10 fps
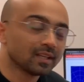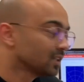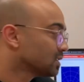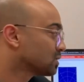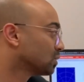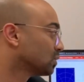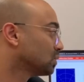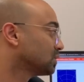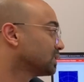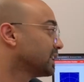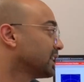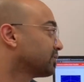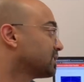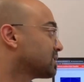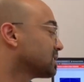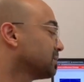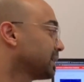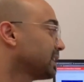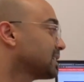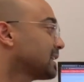So if the
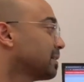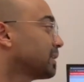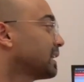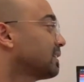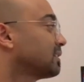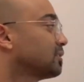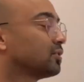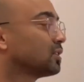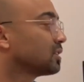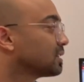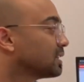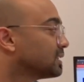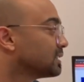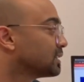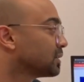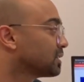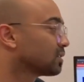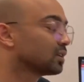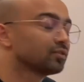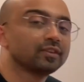chirping is happening, say for a duration
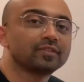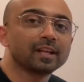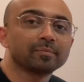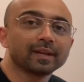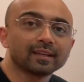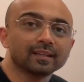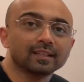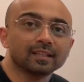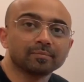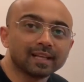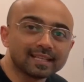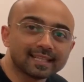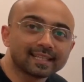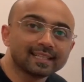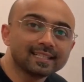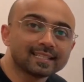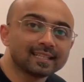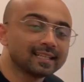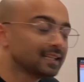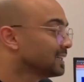of 15 milliseconds,
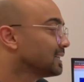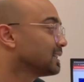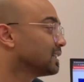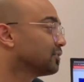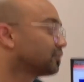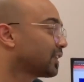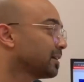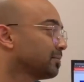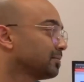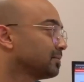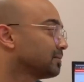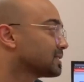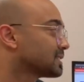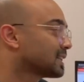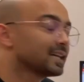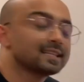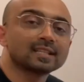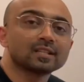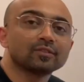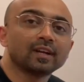the frame size
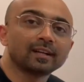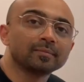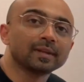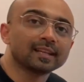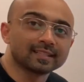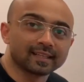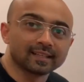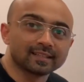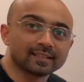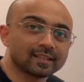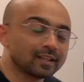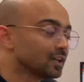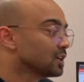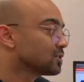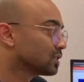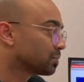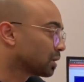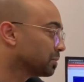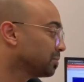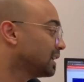is of 100 milliseconds. So the
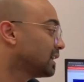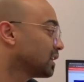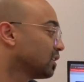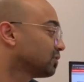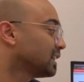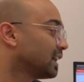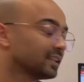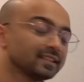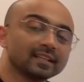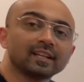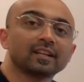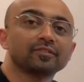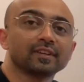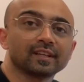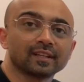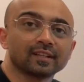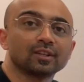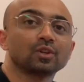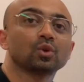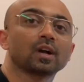probability of the other interferer
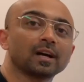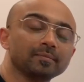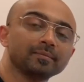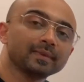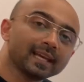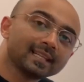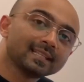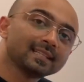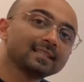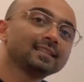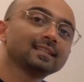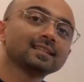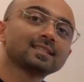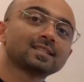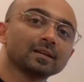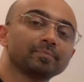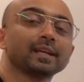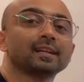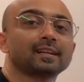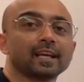to come in the
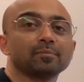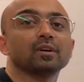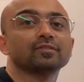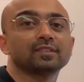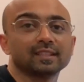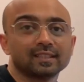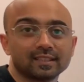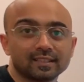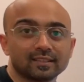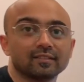chirping time of the